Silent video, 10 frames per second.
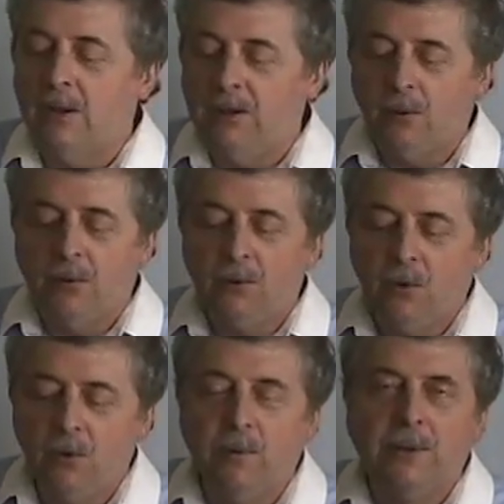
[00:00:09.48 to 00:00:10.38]

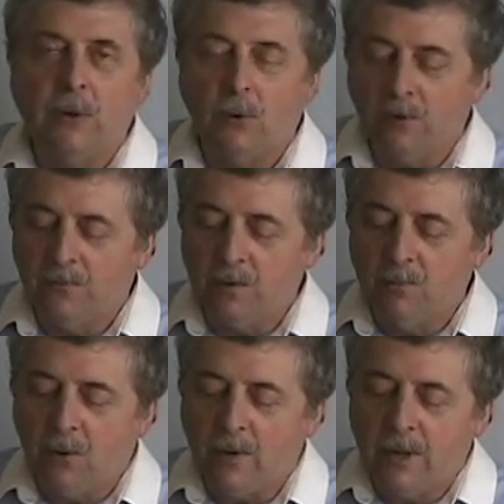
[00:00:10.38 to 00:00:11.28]
Jotoku was an orphan
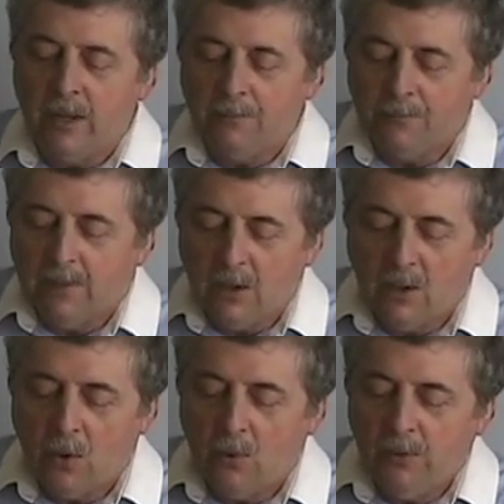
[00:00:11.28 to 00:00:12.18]
boy
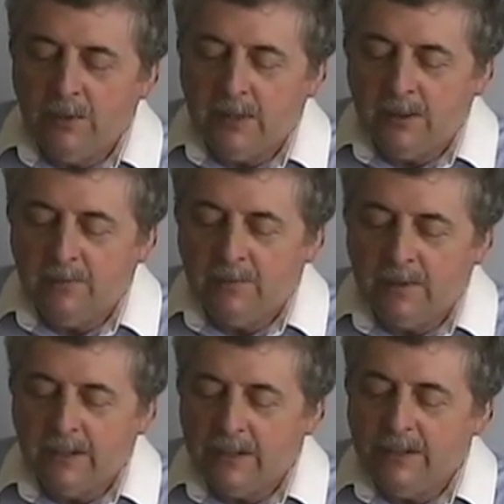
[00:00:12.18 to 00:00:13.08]
who lived
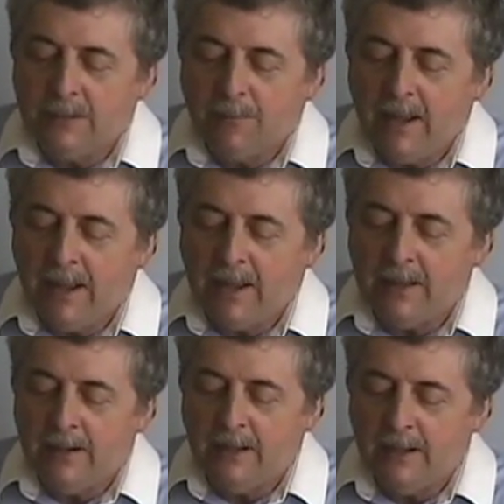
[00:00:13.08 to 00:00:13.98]
in
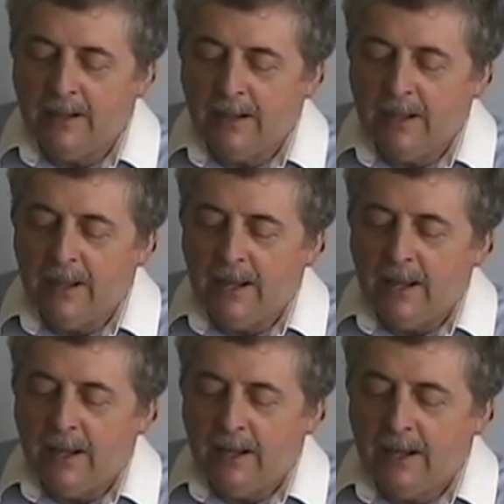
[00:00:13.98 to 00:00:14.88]
Japan
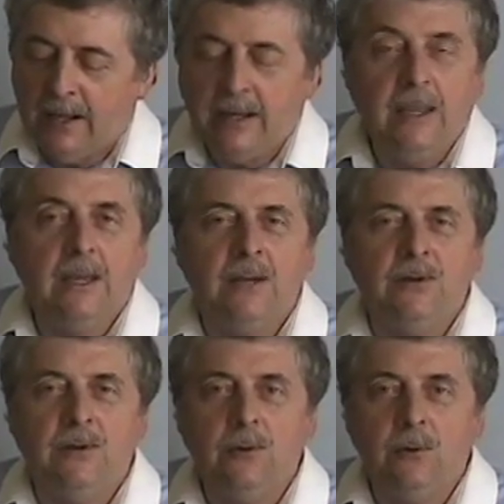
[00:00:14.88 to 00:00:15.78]
and he
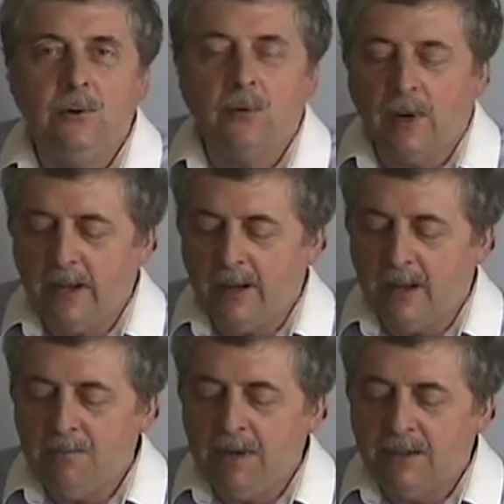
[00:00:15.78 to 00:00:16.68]
had two great
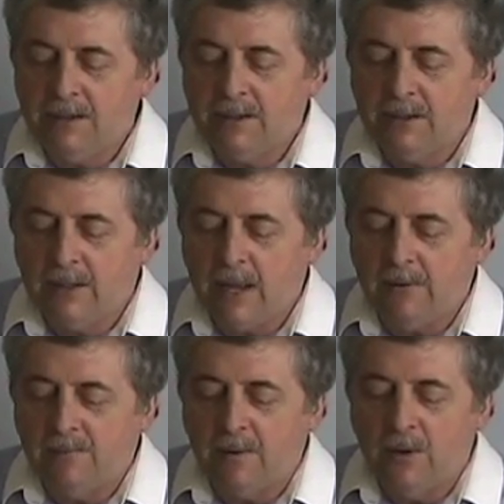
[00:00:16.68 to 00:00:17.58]
ambitions in
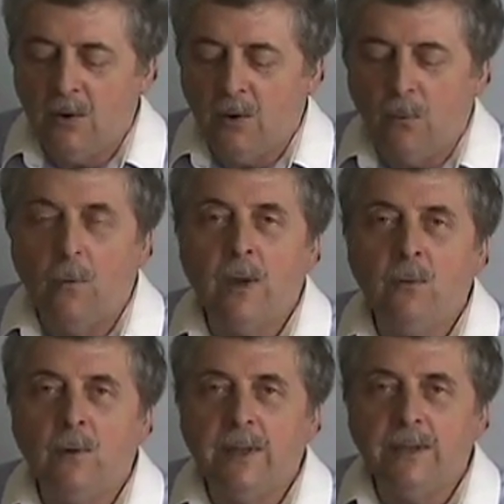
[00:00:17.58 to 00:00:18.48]
life. One
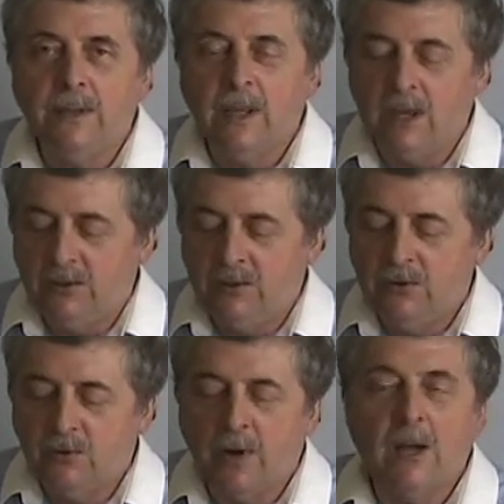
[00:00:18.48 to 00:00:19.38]
was to
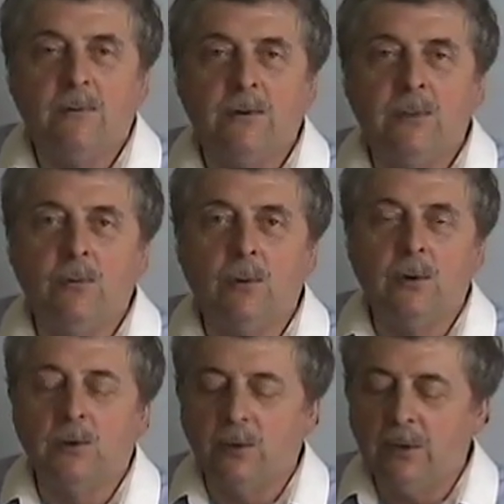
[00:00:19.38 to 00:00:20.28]
travel the
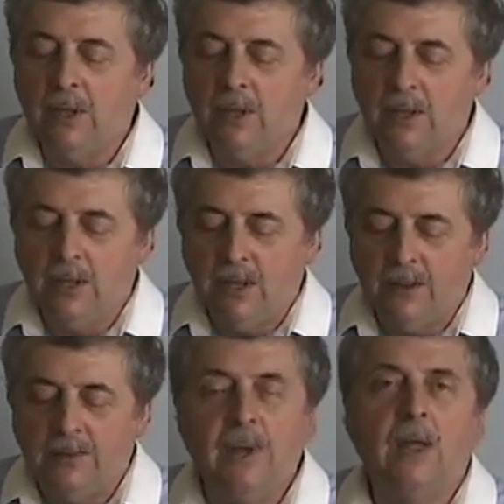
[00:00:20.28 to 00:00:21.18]
world.
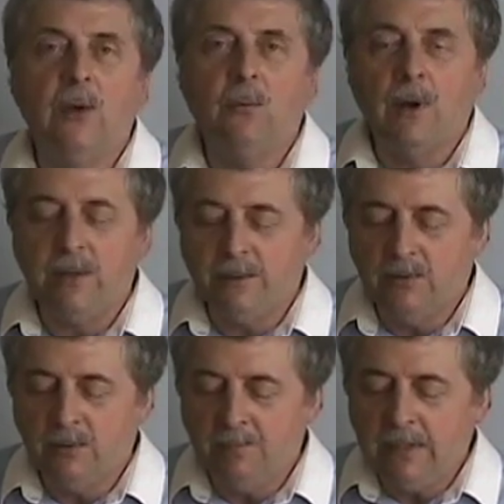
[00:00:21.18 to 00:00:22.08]
The other was
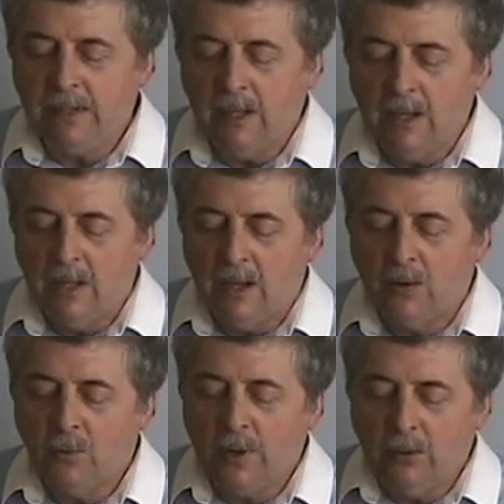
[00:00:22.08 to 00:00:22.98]
to be a
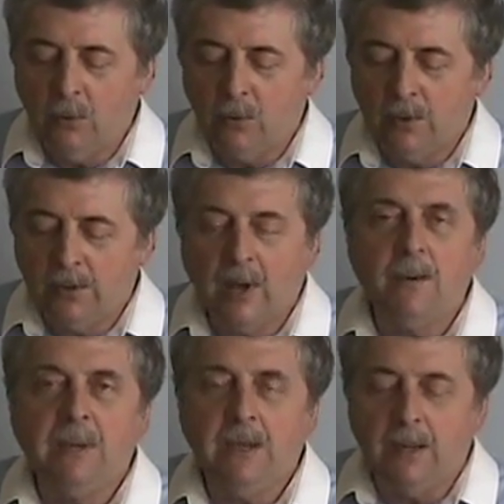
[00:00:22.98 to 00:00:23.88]
great
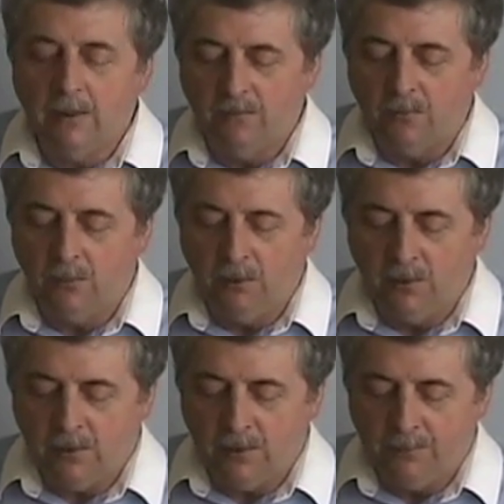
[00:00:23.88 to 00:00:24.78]
origami
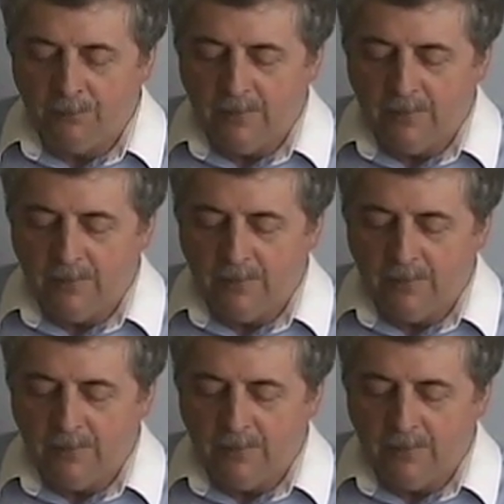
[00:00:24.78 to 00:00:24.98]
folder.